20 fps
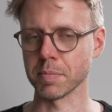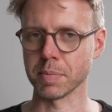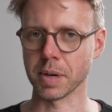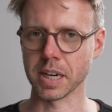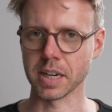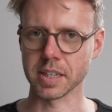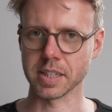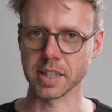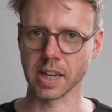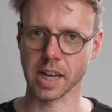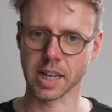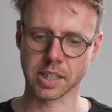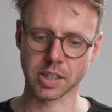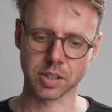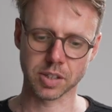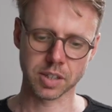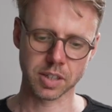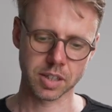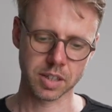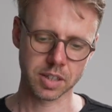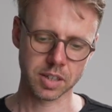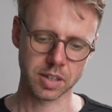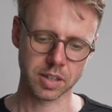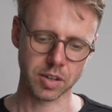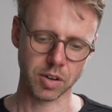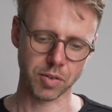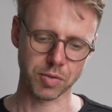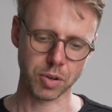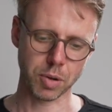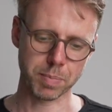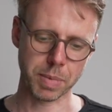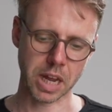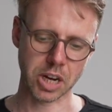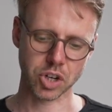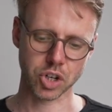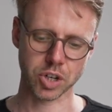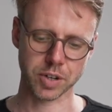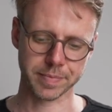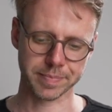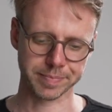by the size of your
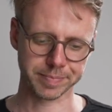batch.